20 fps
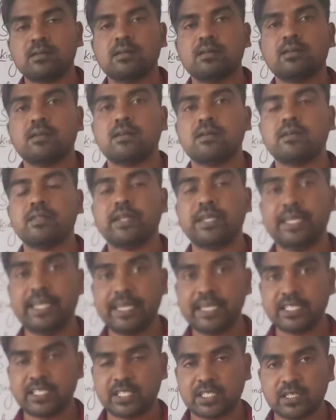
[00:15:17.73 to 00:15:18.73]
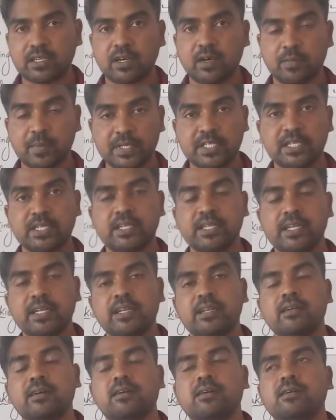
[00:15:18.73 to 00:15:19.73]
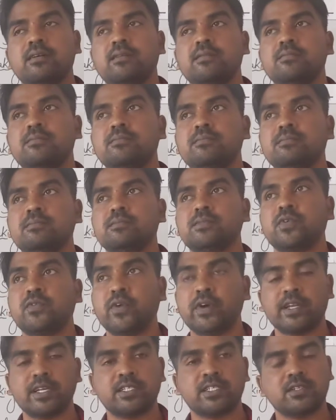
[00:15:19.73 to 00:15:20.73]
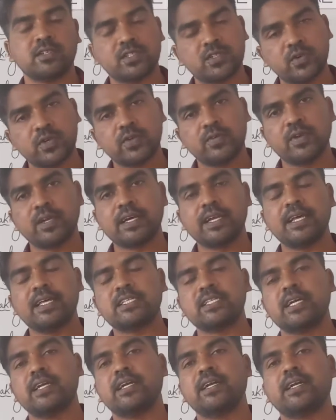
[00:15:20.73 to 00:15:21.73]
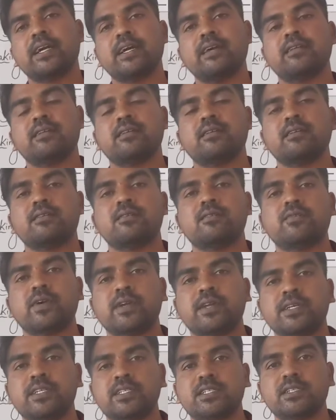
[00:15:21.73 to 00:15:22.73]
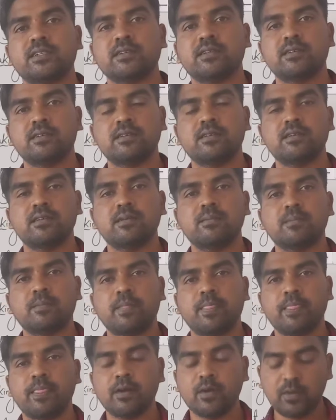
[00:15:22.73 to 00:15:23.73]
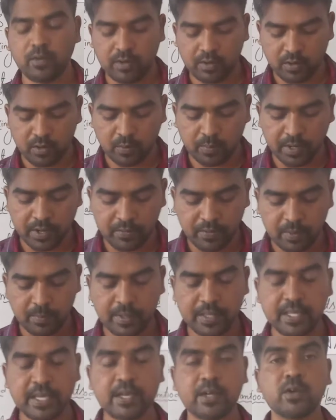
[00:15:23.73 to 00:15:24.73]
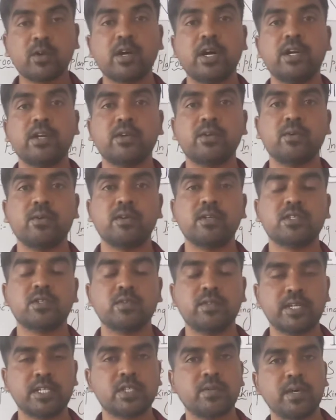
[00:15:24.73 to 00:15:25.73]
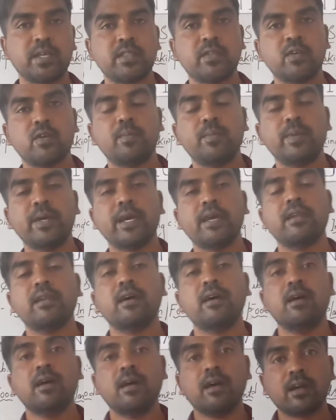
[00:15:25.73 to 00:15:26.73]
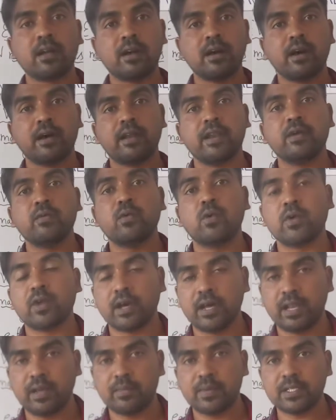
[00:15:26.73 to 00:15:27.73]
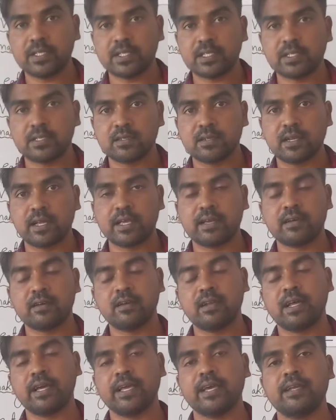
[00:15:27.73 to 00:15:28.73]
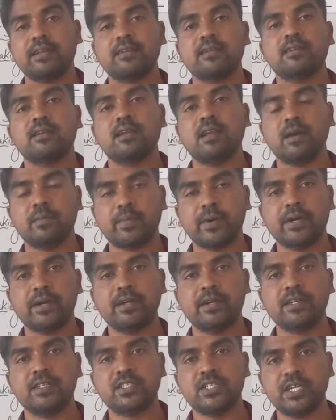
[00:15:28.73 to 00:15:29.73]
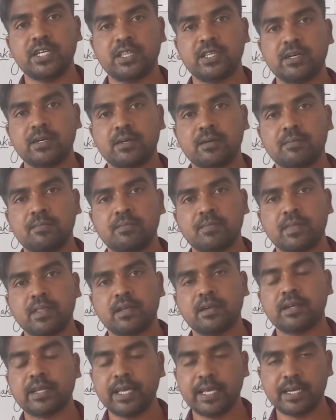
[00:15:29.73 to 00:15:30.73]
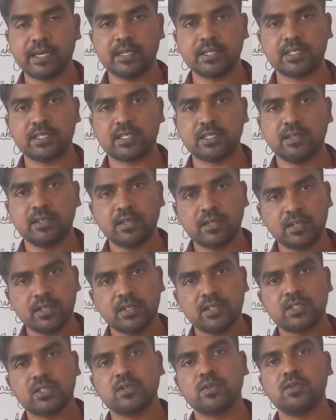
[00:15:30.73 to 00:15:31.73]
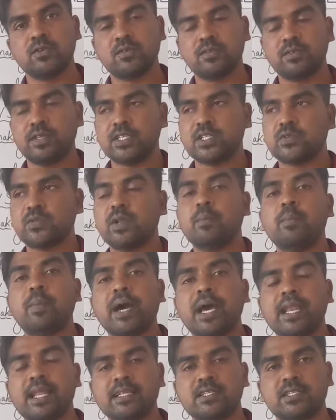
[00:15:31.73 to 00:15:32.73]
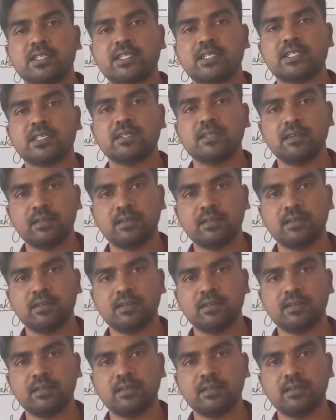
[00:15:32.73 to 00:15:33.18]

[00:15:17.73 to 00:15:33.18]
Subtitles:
the deers are present in forest. So it will graze entire forest. Nobody will be there to control. So that's why there will be an carnivore animals like lion, leopard, cheetah, tigers. So this will balance